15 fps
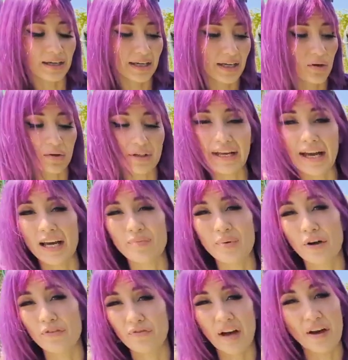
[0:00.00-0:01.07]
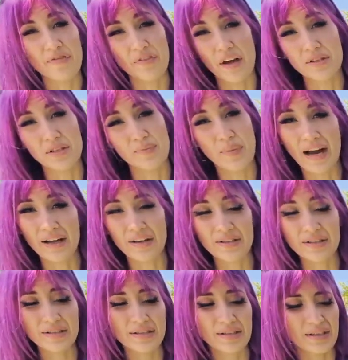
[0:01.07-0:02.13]
It only had about 5,000
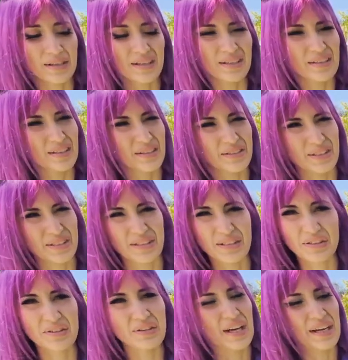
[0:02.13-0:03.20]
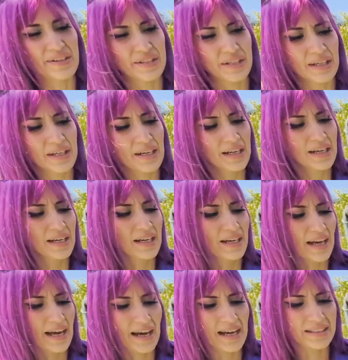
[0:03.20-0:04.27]
miles, or just a little under.
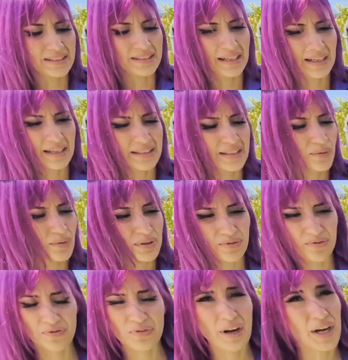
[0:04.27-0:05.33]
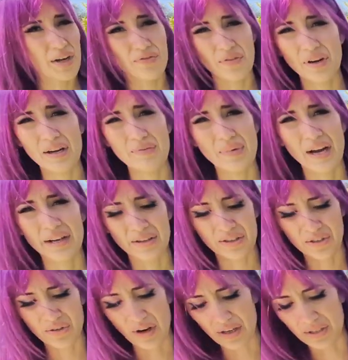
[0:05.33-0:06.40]
And there was very, very minor
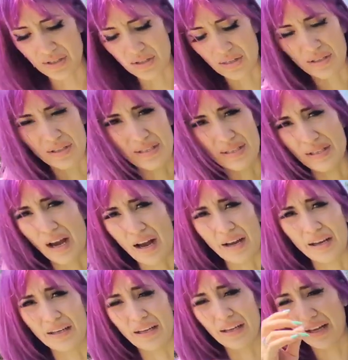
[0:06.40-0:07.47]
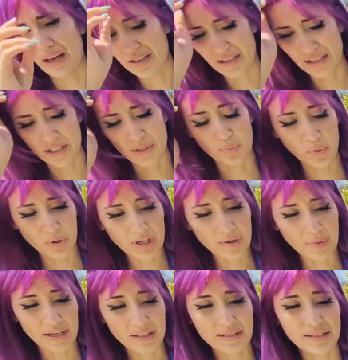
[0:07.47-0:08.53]
scratches on the side. Like I said, it's pretty
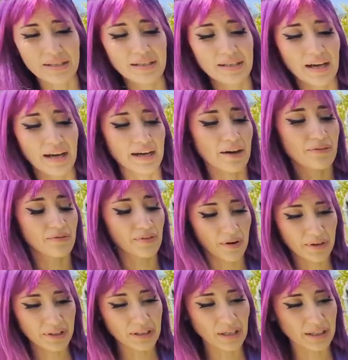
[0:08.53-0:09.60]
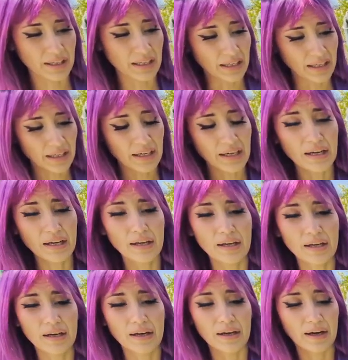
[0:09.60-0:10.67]
mint. I got very lucky.
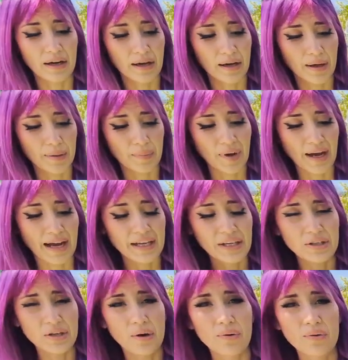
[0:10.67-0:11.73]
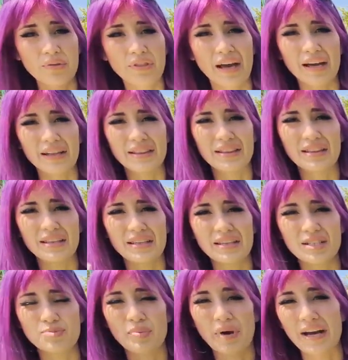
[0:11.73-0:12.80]
I know that
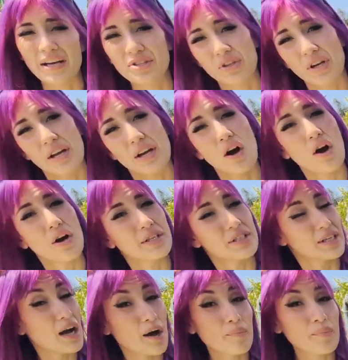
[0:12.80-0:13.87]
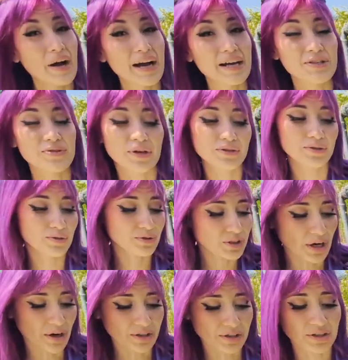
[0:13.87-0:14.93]
these bikes are kind of hard to come by, so I do
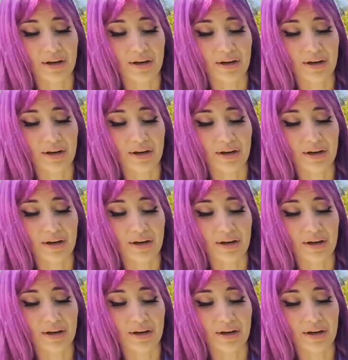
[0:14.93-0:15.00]
cherish it.